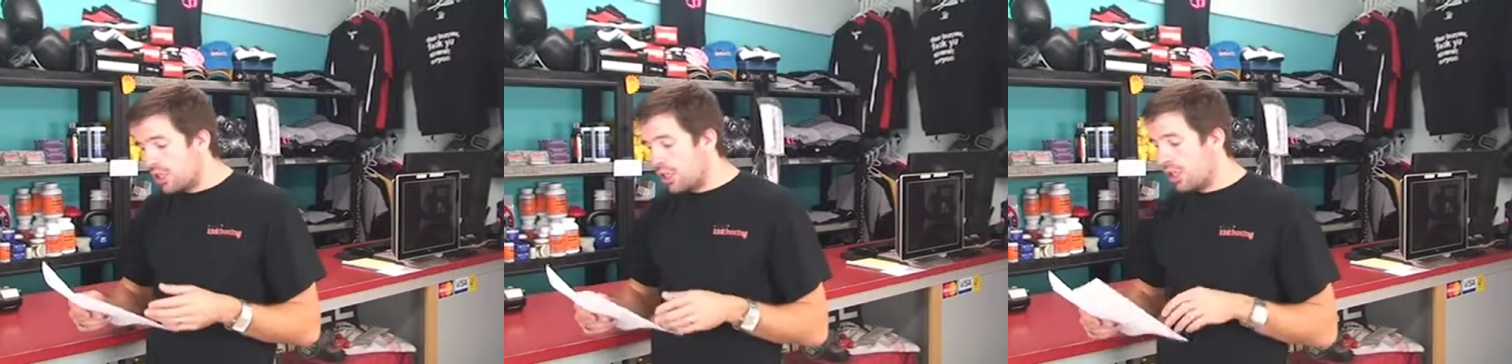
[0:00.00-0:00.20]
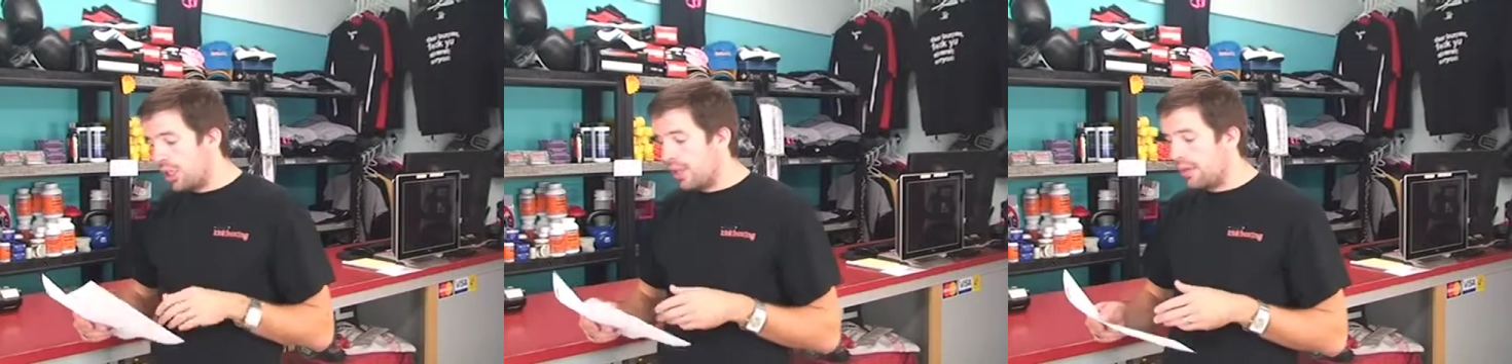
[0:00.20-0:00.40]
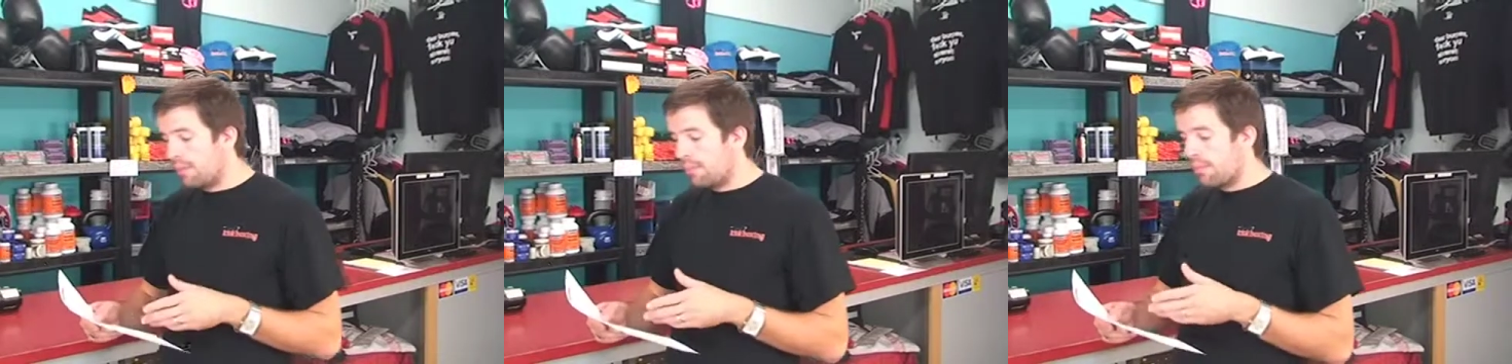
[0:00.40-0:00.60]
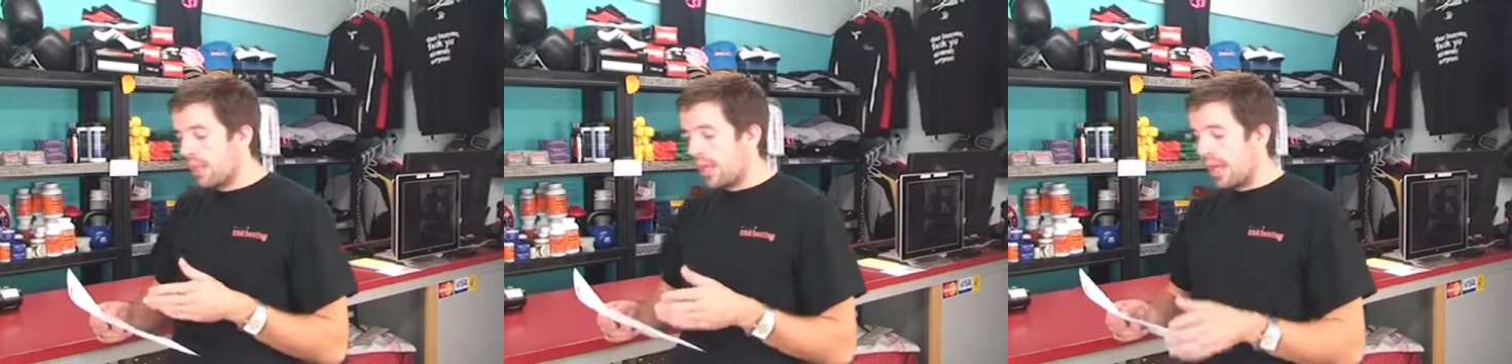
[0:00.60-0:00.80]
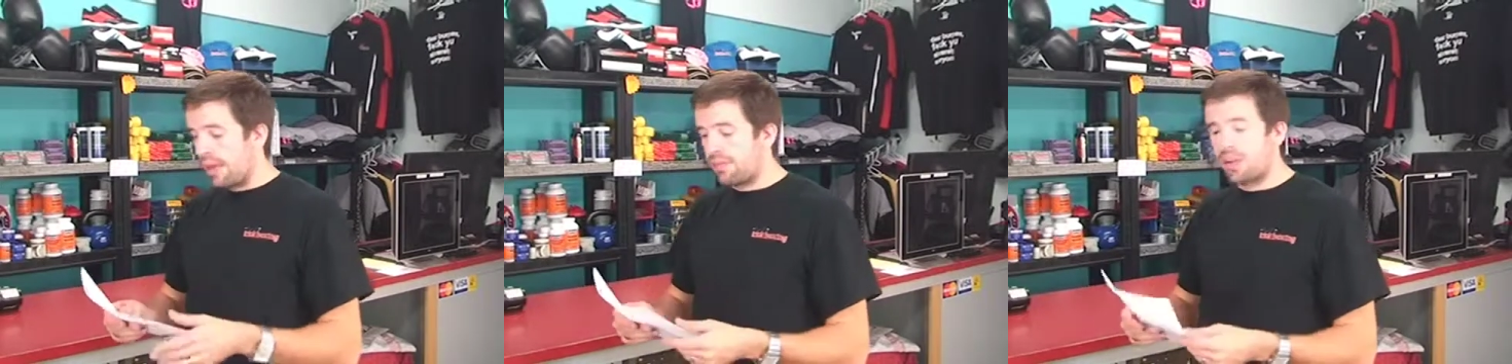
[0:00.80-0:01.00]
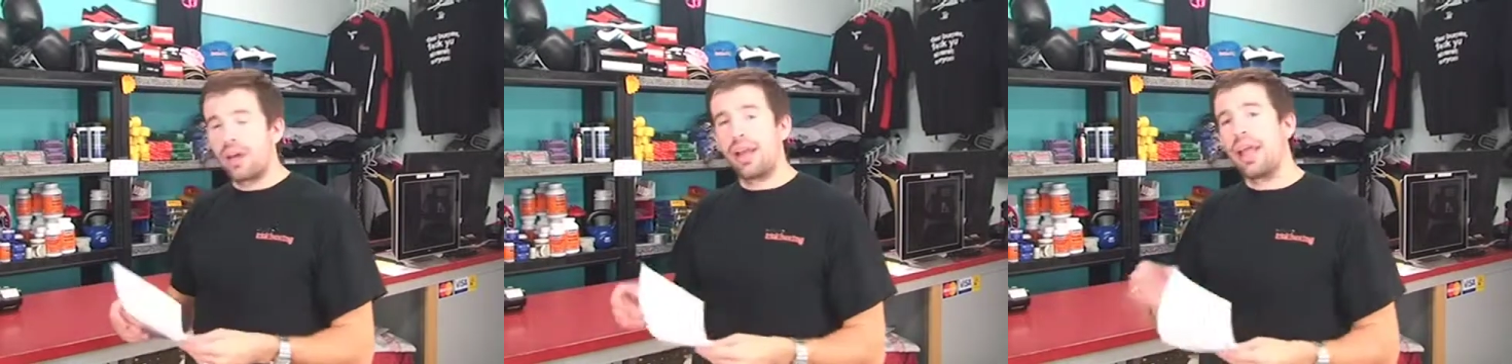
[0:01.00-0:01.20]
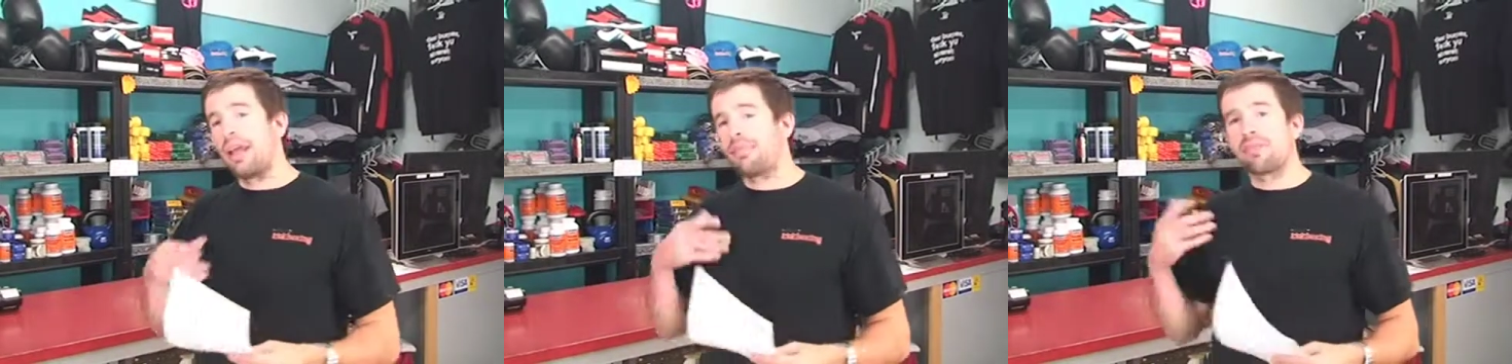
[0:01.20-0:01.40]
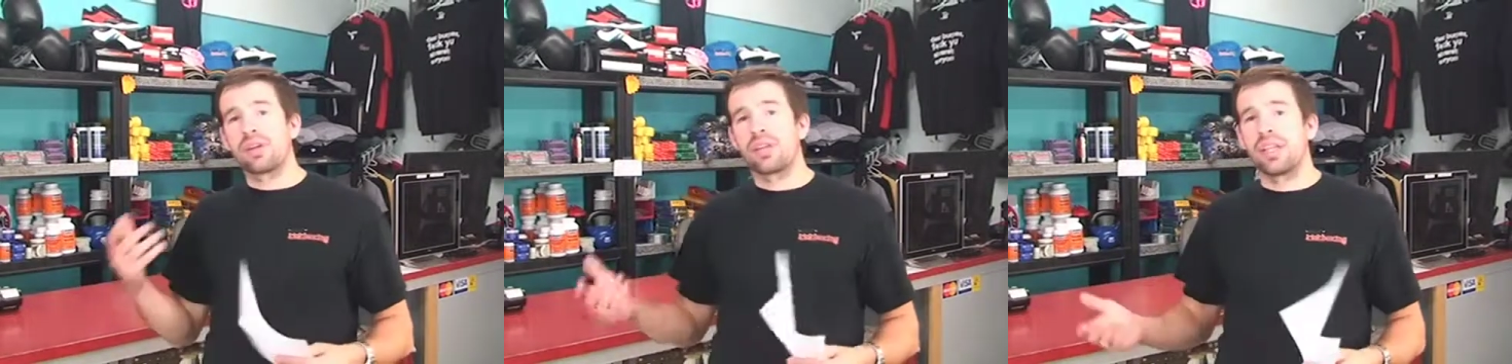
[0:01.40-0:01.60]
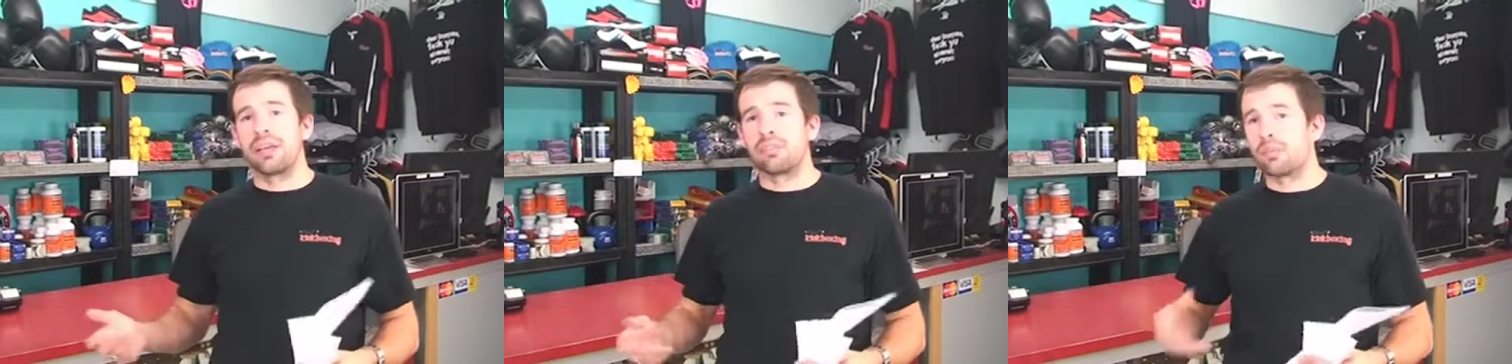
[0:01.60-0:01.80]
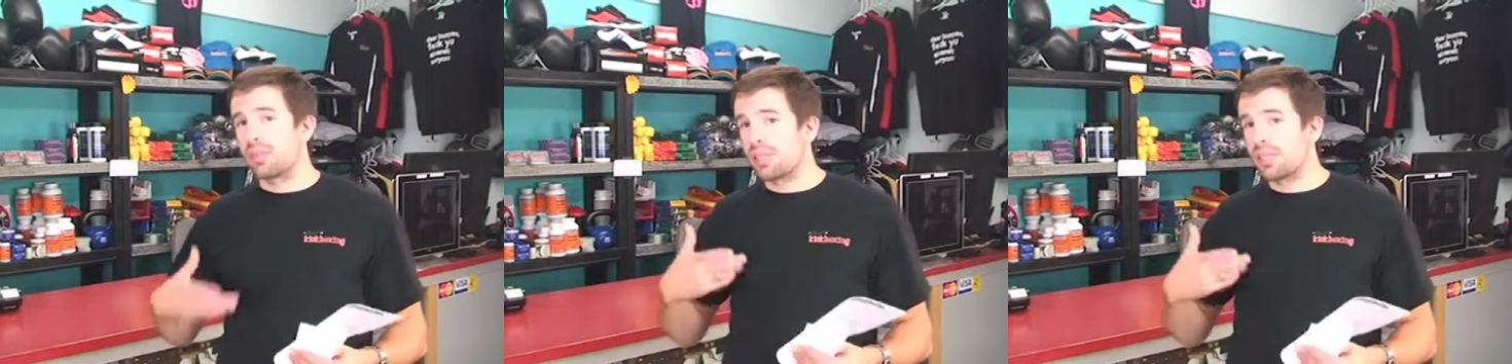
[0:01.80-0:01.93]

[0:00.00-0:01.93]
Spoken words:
sheet, I've got everything from the